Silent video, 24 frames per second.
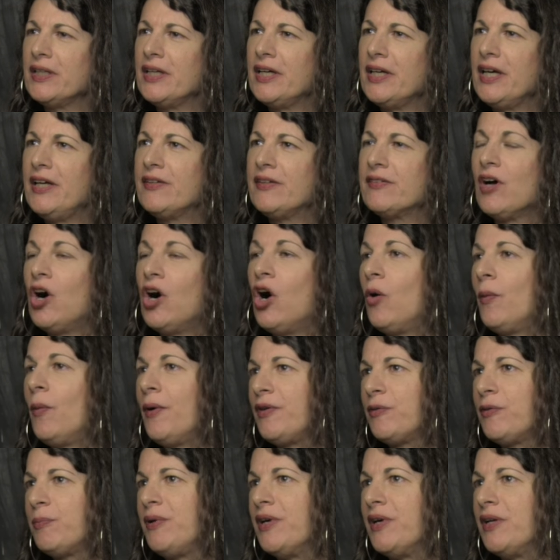doing it? It's
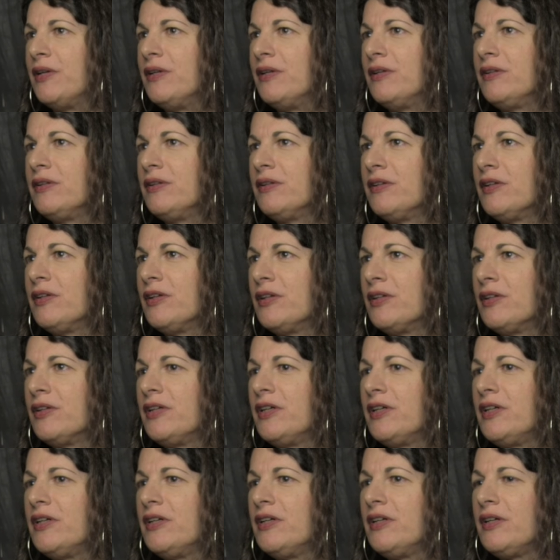always been,
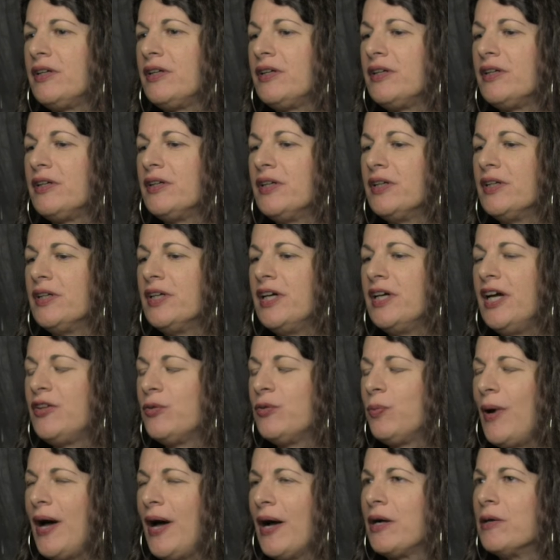
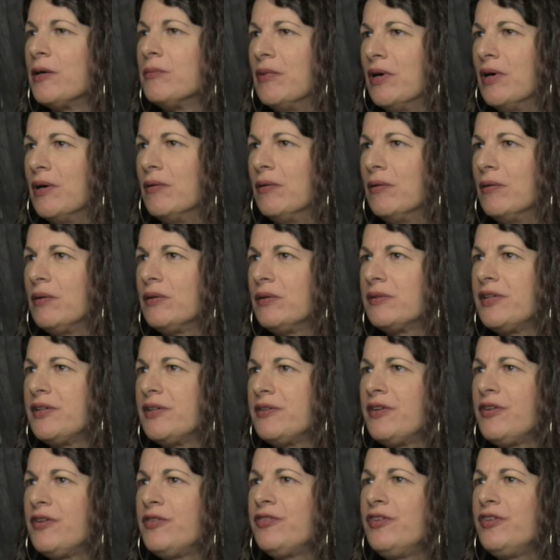it's whack-a-mole.
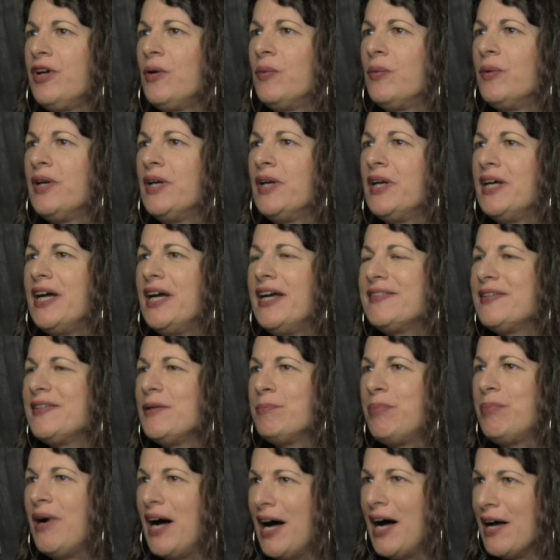There's no, it's
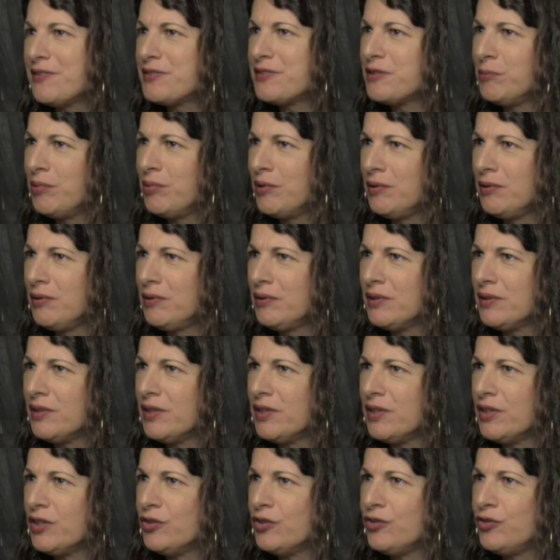impossible
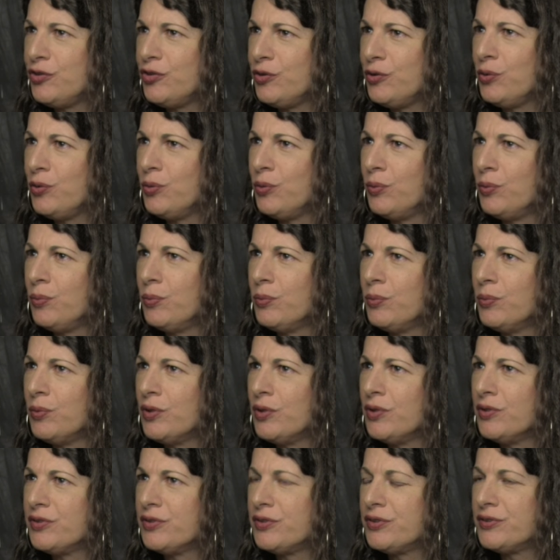to
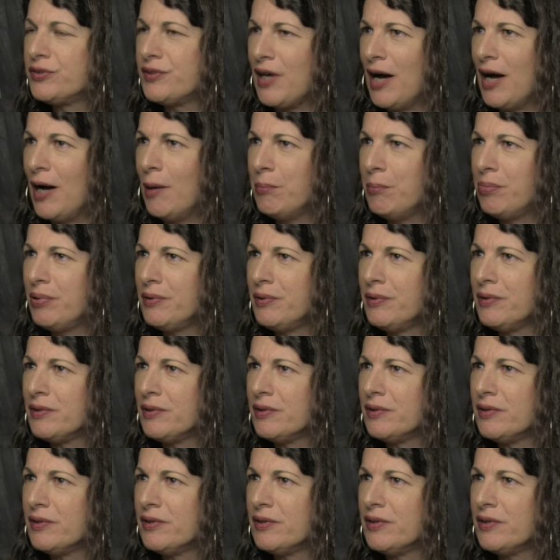stop
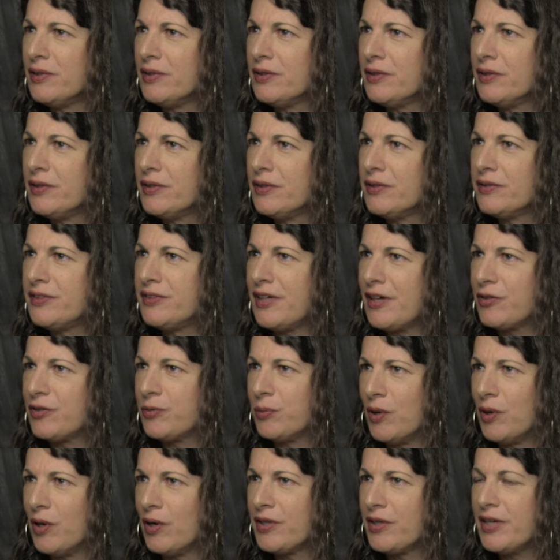sex
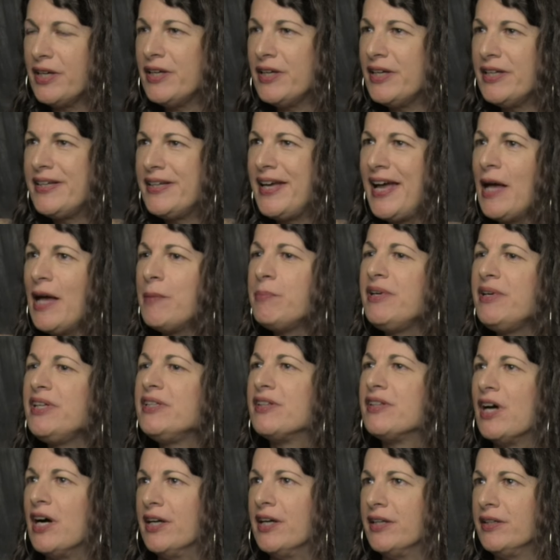work. It can't be
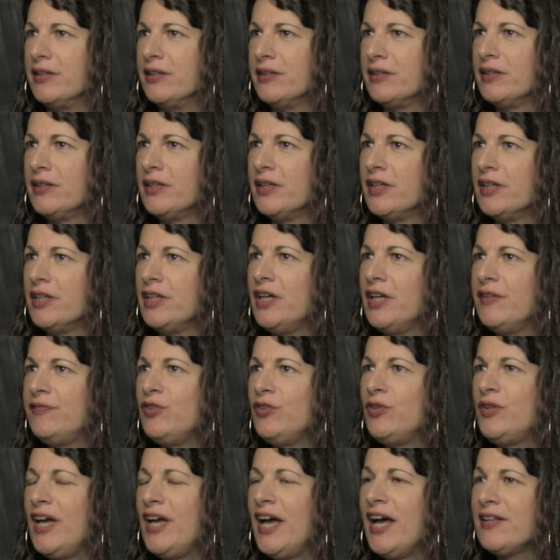done. If
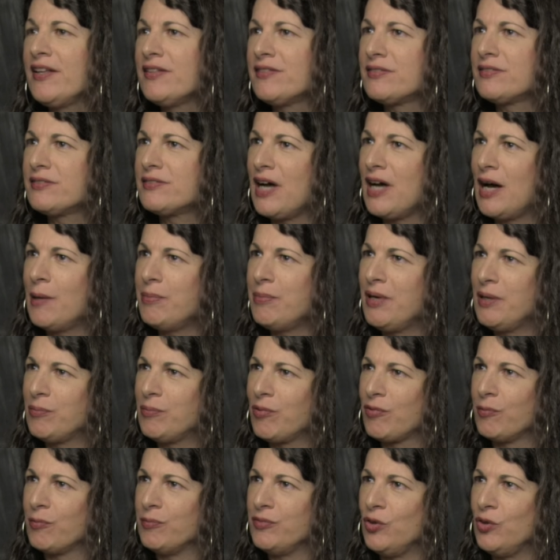you can't stop
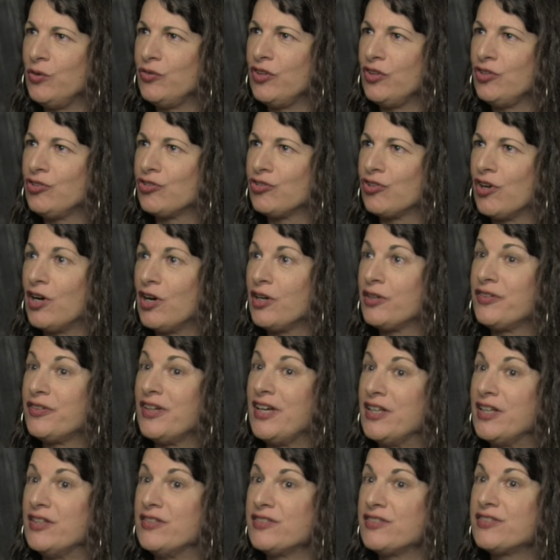people from using drugs
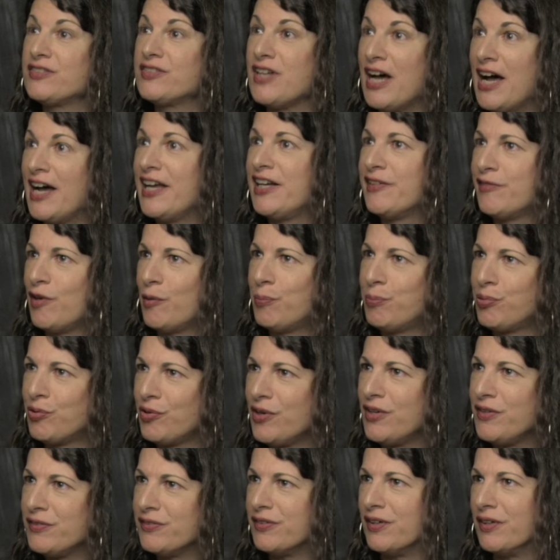inside of a
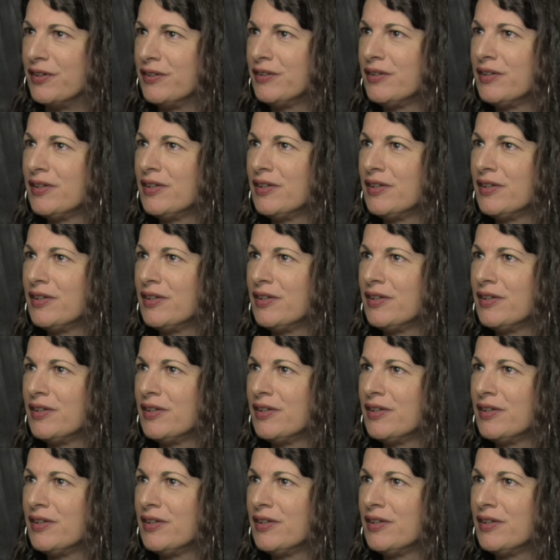prison,